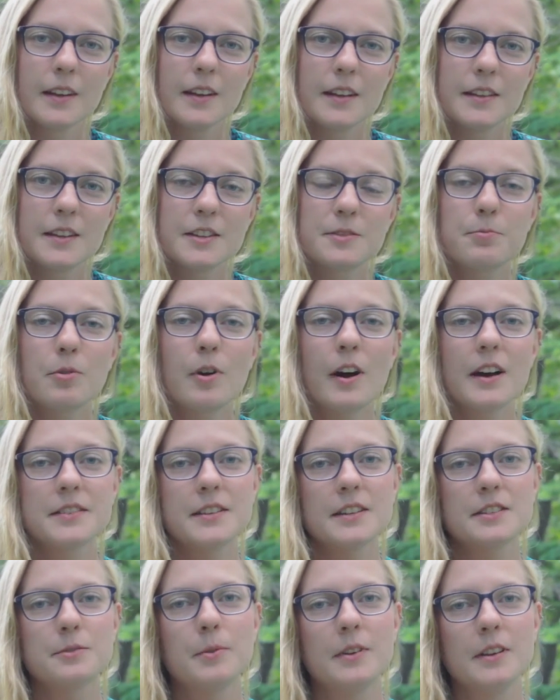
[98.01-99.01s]
This
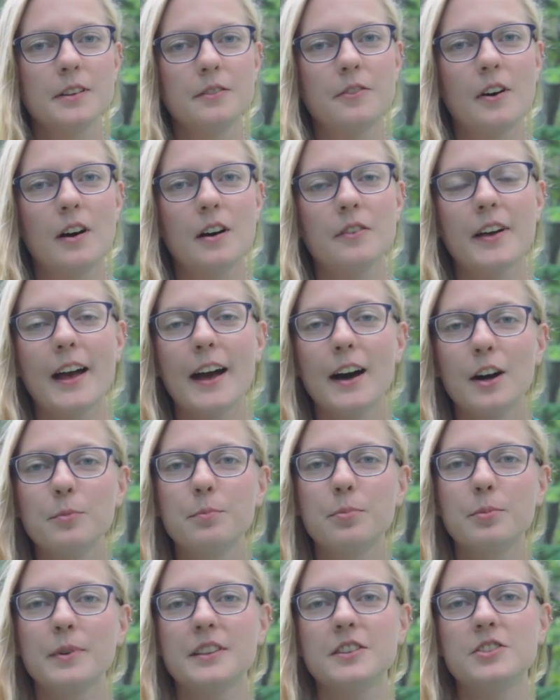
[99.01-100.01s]
process will involve
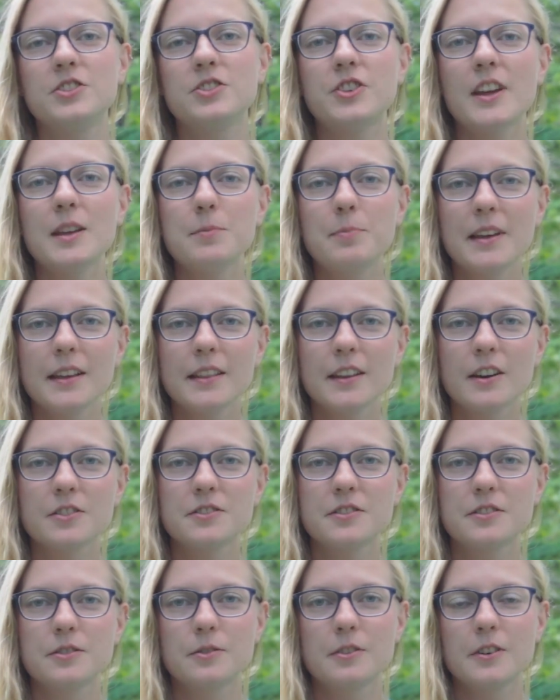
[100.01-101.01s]
help with shaping their
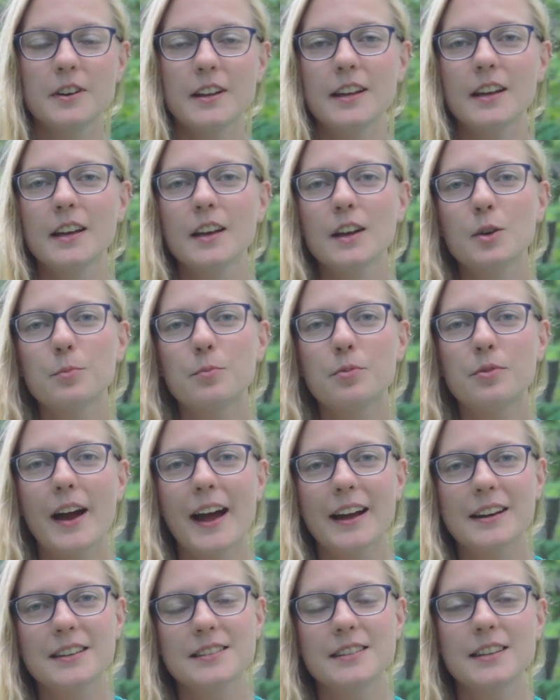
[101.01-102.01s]
story,
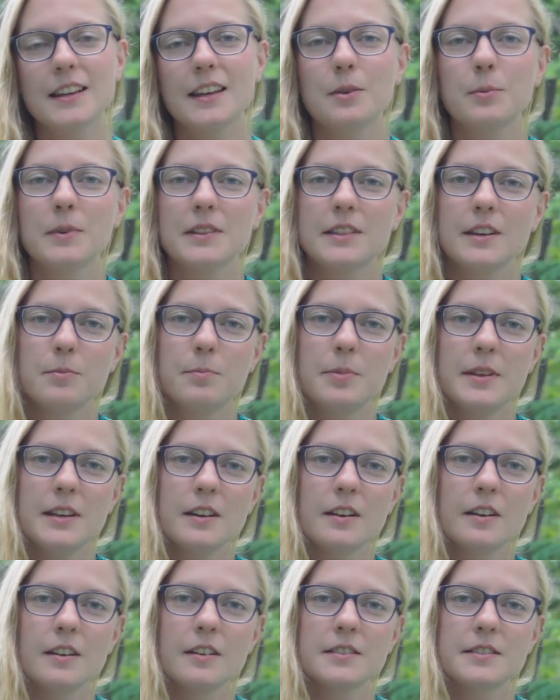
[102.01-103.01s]
practicing it with their
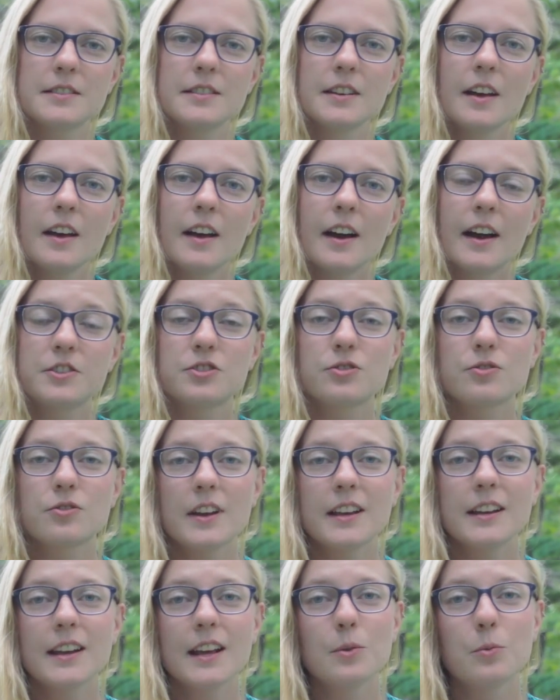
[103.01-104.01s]
peers, a
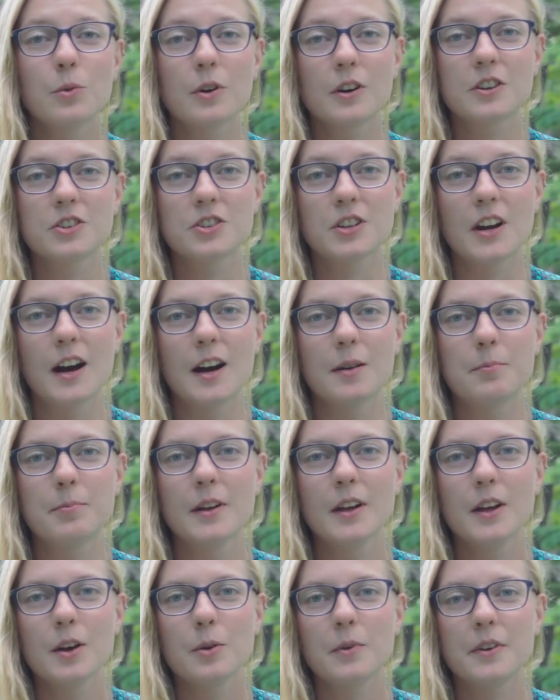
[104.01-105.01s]
training workshop
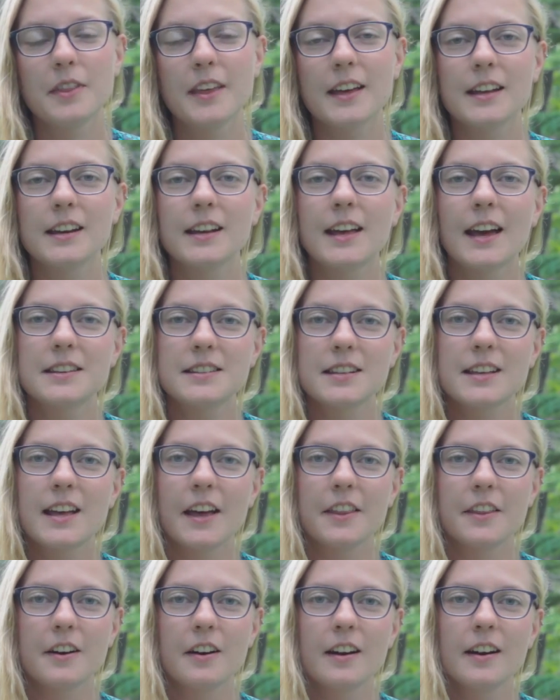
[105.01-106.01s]
where they can get
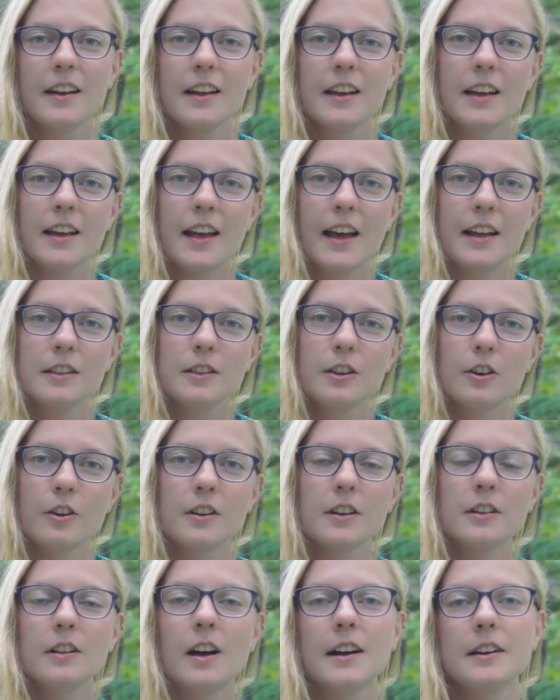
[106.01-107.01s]
together and
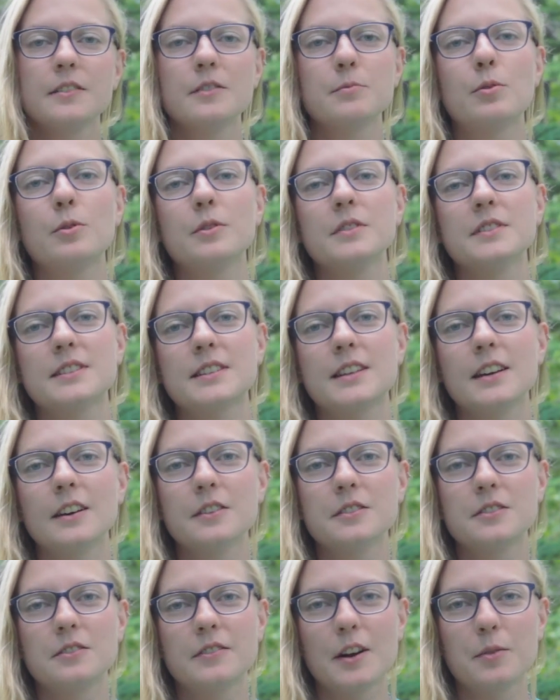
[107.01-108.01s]
learn a lot of important
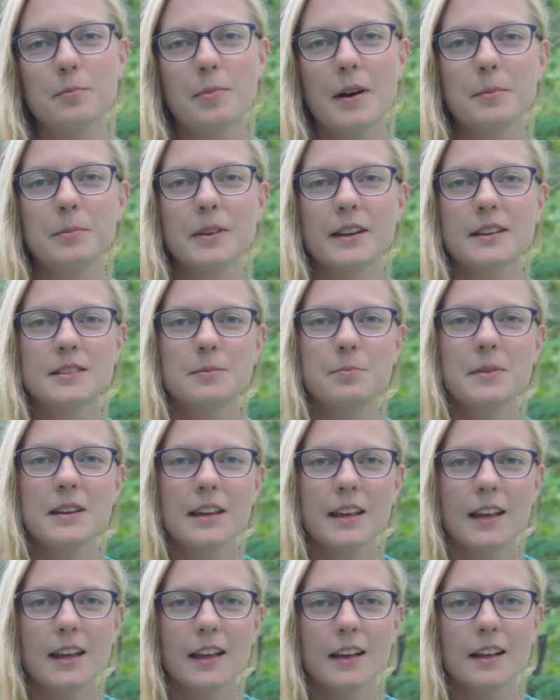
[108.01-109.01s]
skills around public
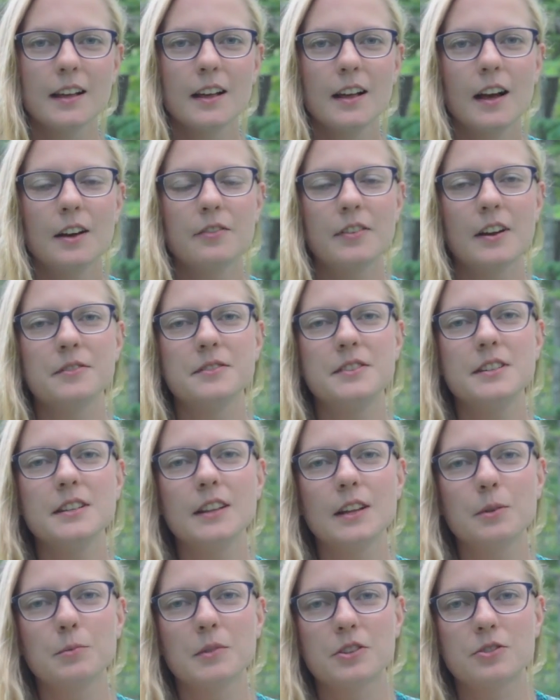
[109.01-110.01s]
speaking, around
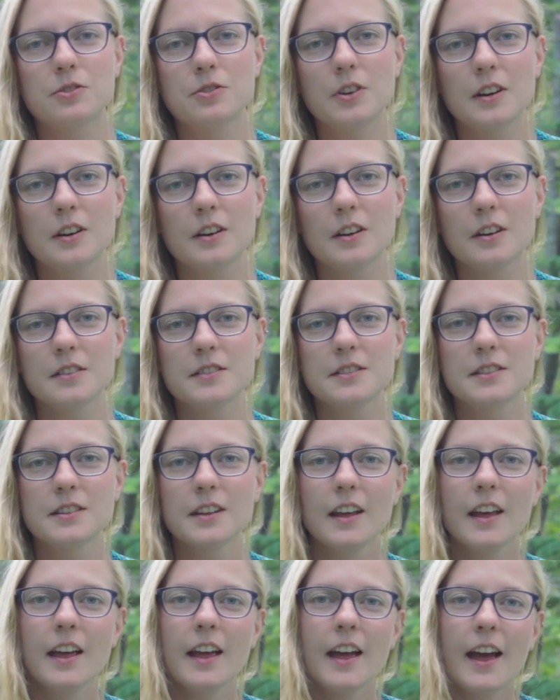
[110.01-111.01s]
dealing with triggers,
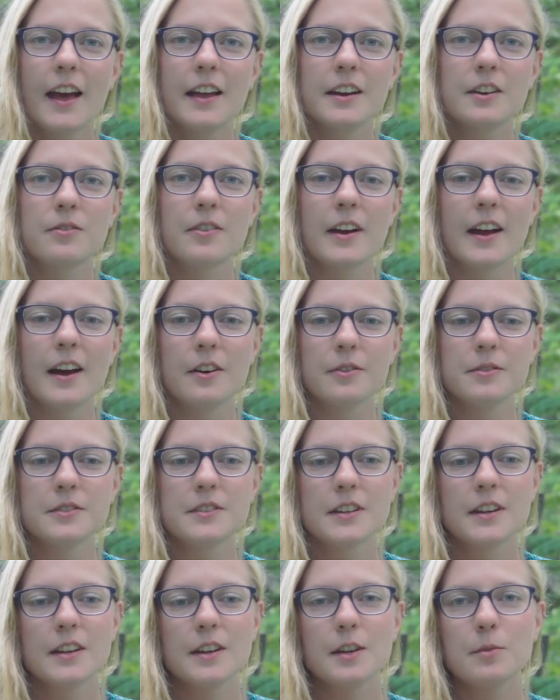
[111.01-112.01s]
and
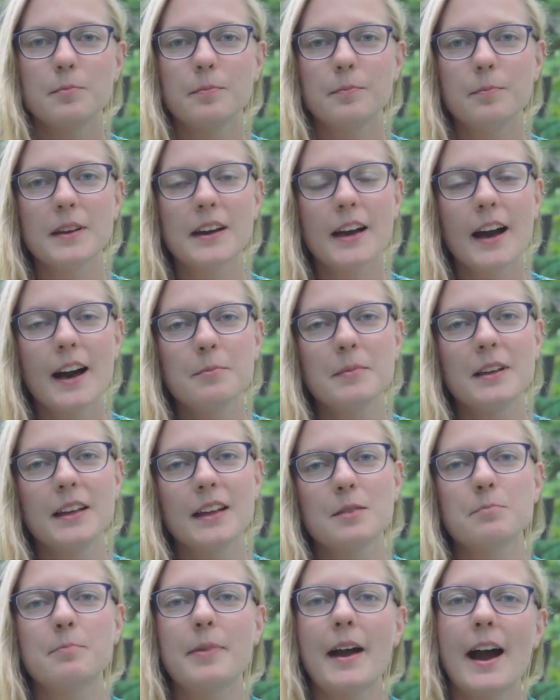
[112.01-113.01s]
around
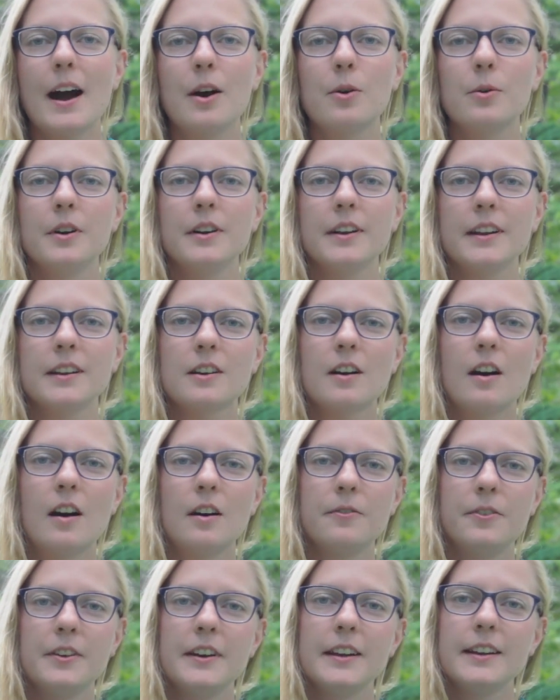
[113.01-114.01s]
becoming empowered and
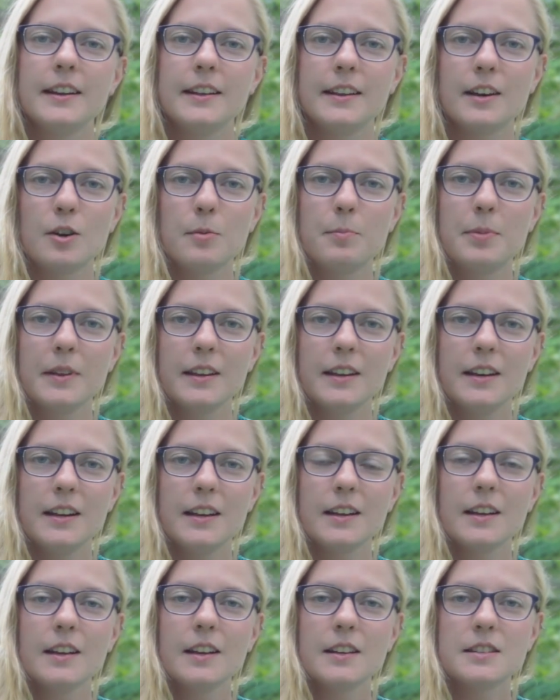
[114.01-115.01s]
confident in their
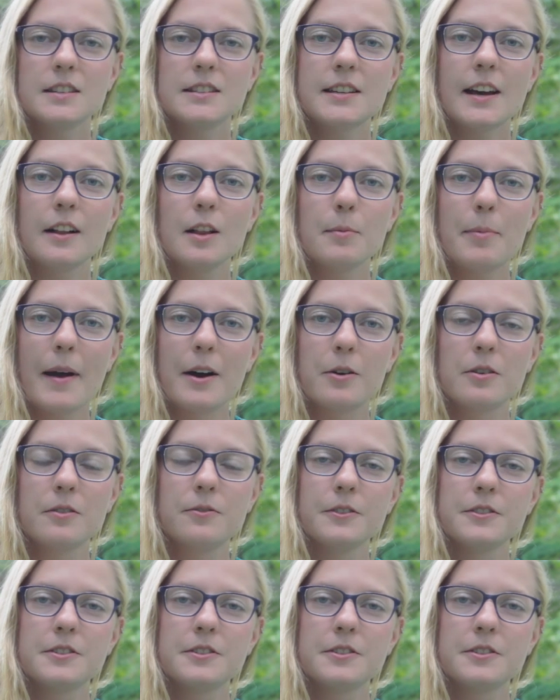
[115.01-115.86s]
ability to tell a powerful